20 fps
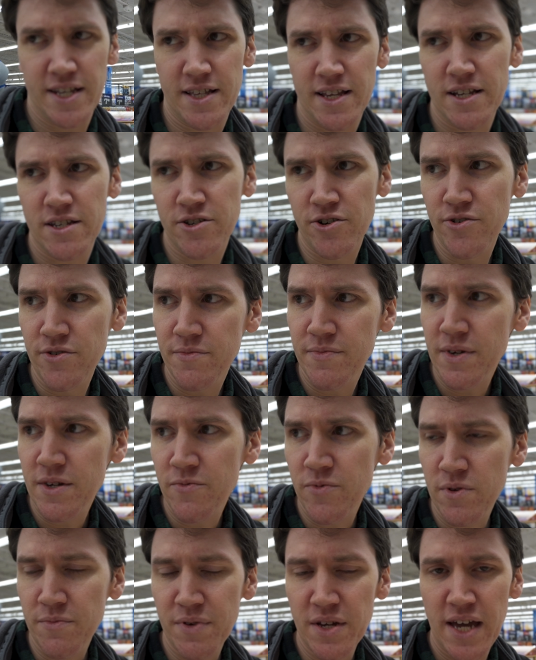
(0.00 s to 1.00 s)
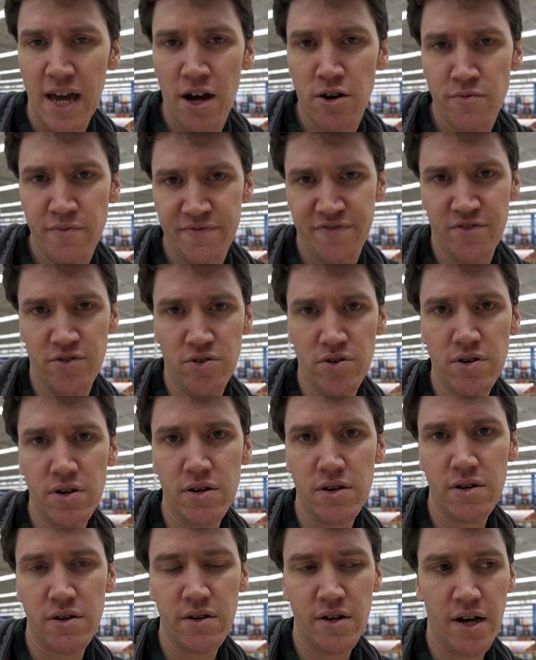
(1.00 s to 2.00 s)
that they told me would be helpful
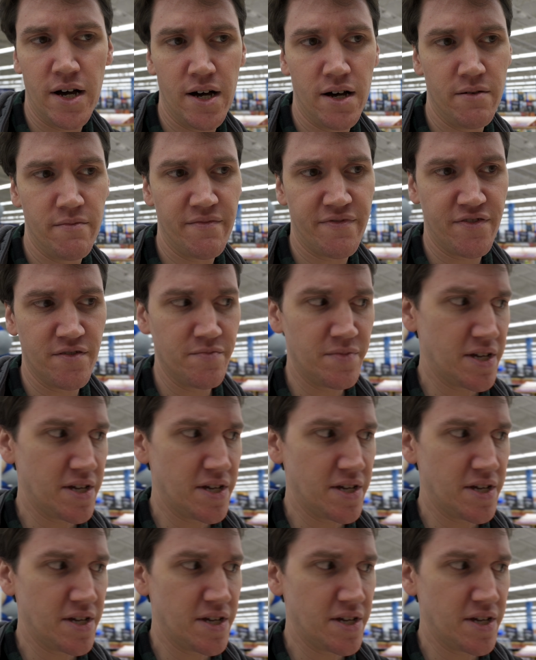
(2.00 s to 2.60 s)
um, for